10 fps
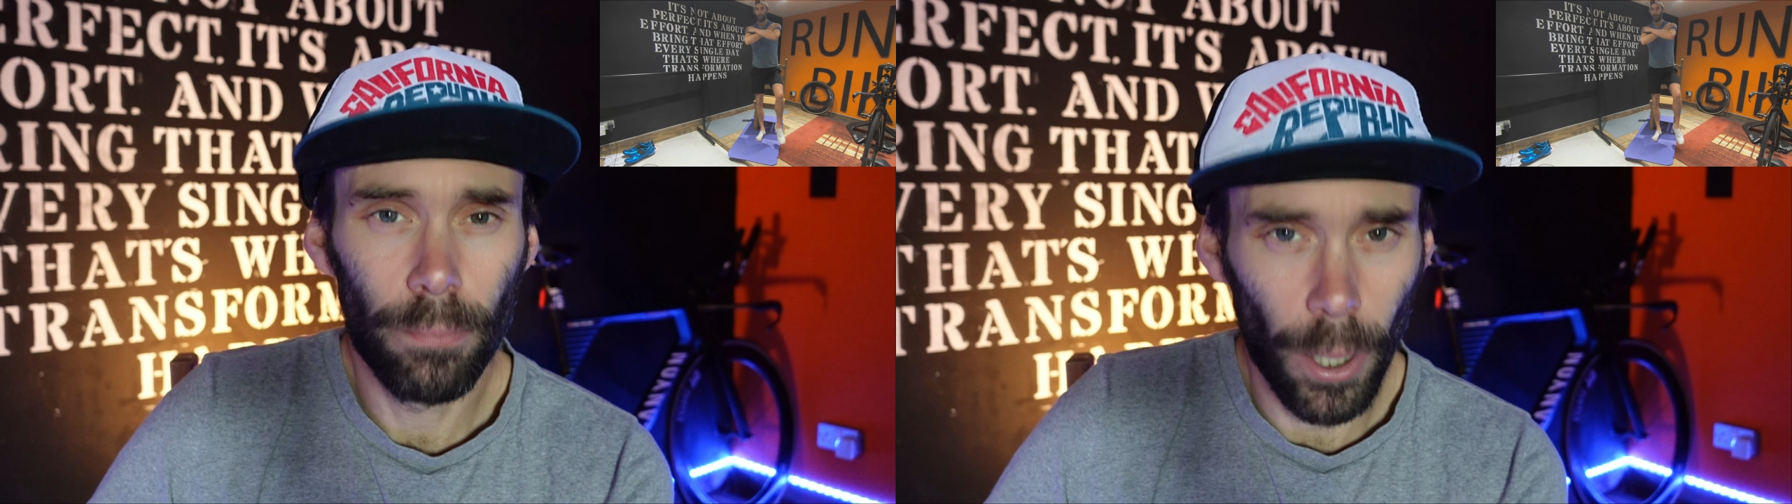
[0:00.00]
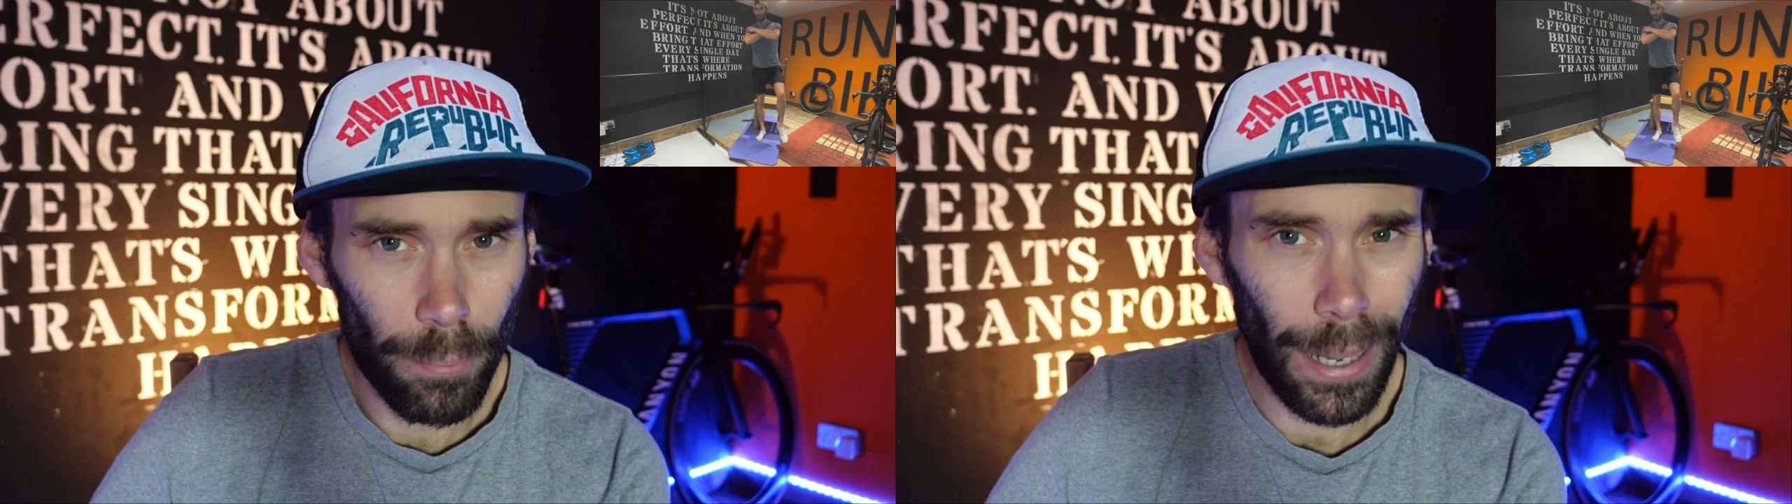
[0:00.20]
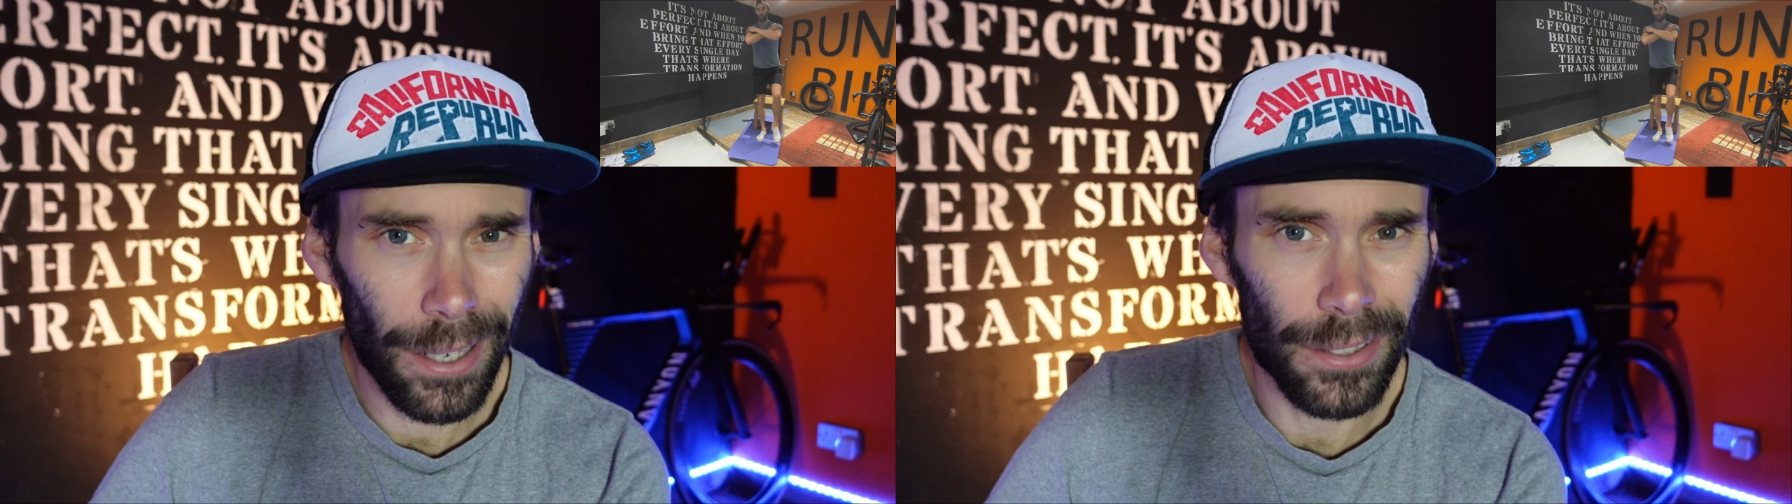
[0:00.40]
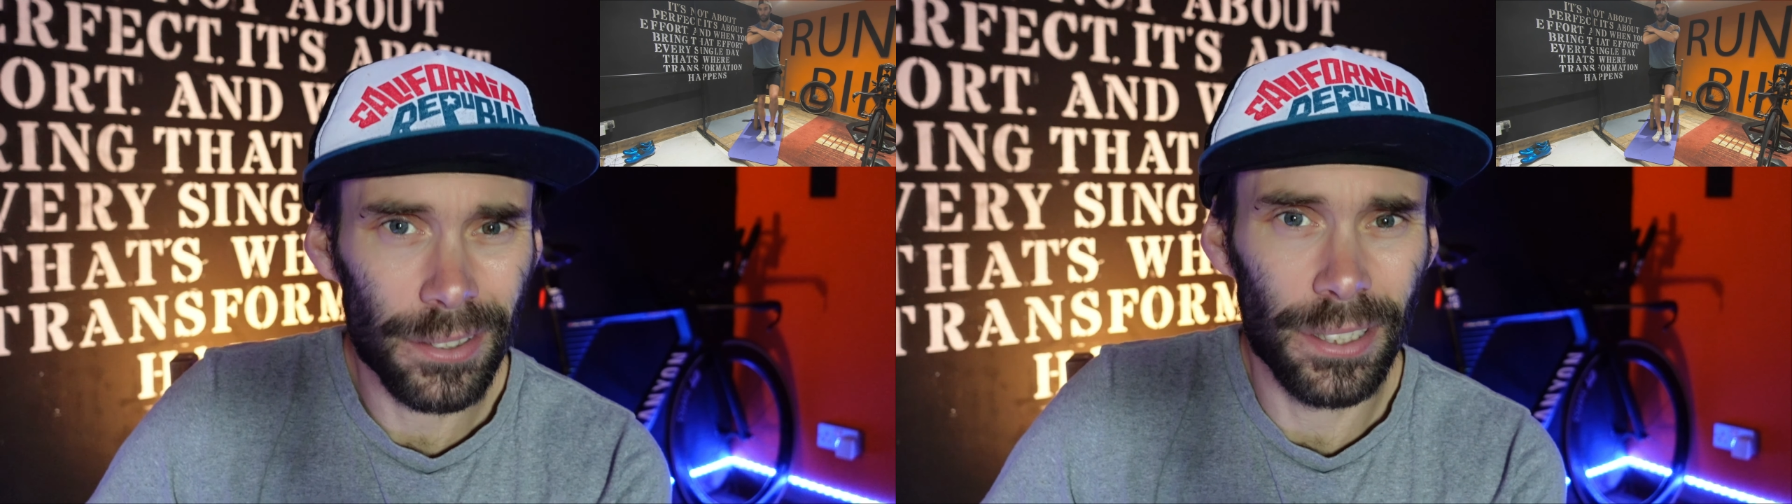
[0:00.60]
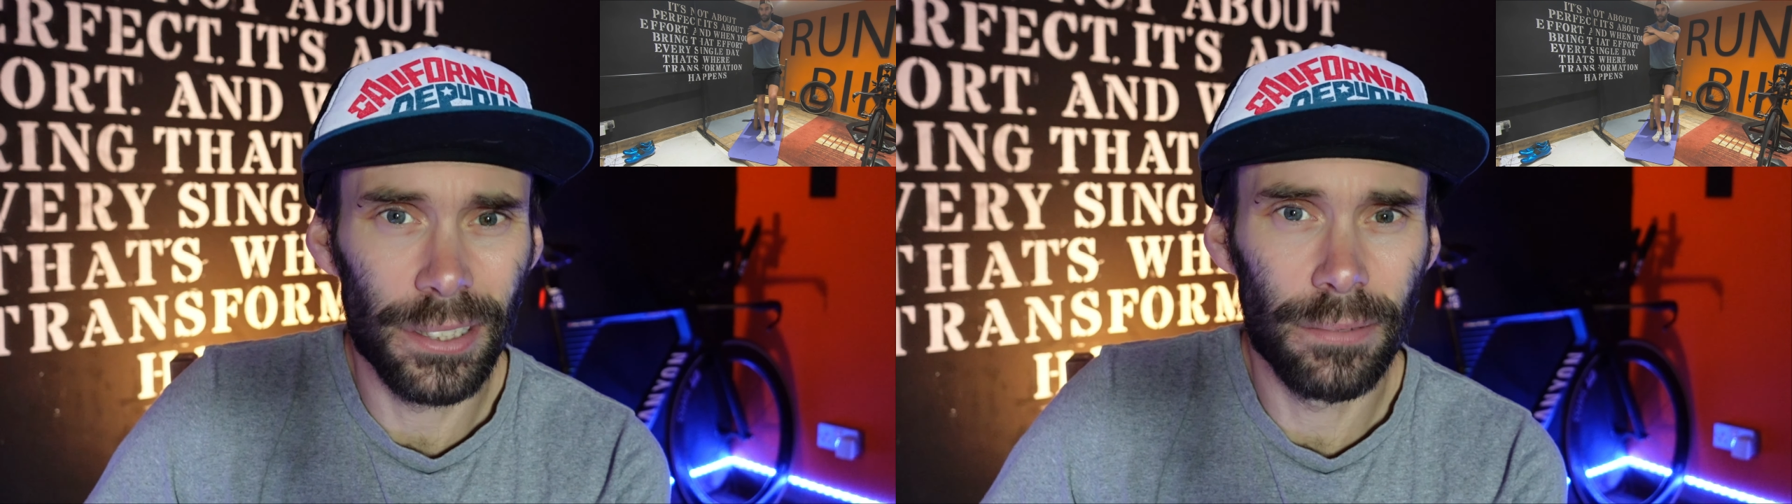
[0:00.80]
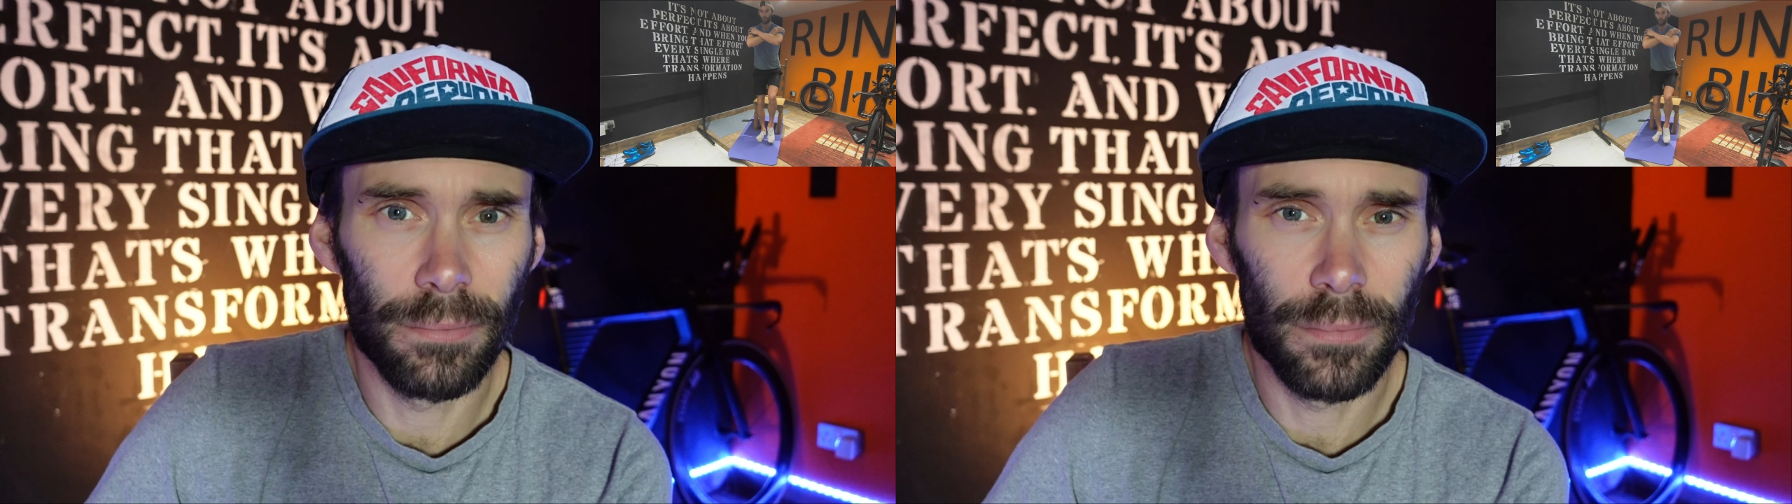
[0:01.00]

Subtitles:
my balance is